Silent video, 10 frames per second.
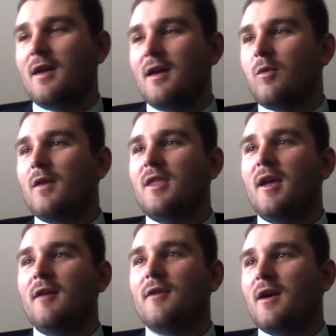one thing
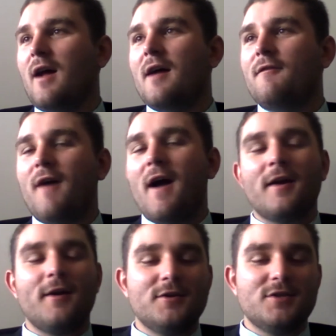if you're gonna fire
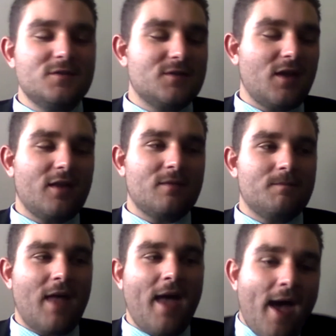coaches, like
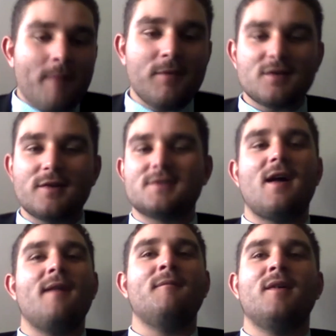that happens all the
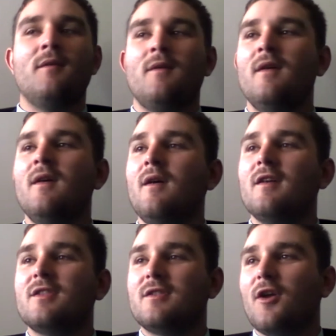time, but
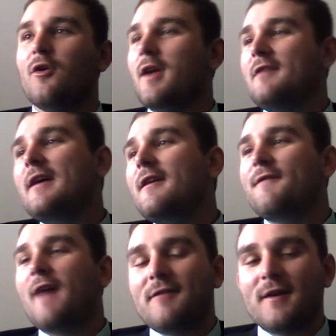don't give out a
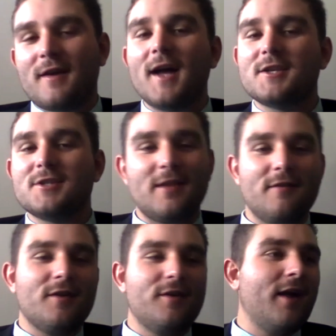5-year contract if
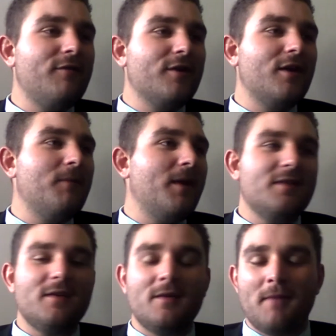they're not even gonna make
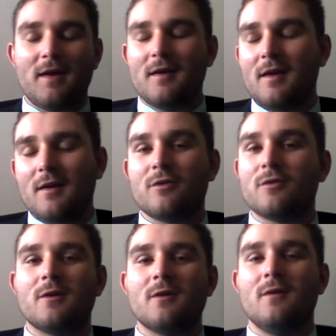it a year
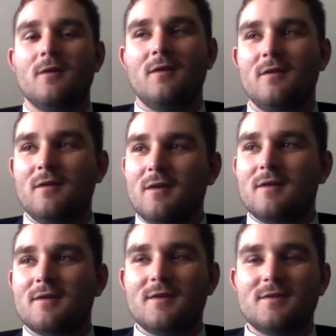3.
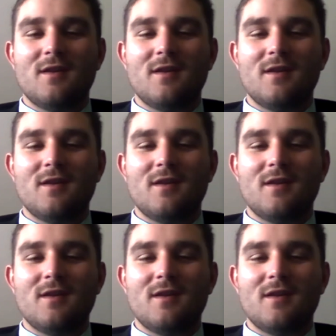Because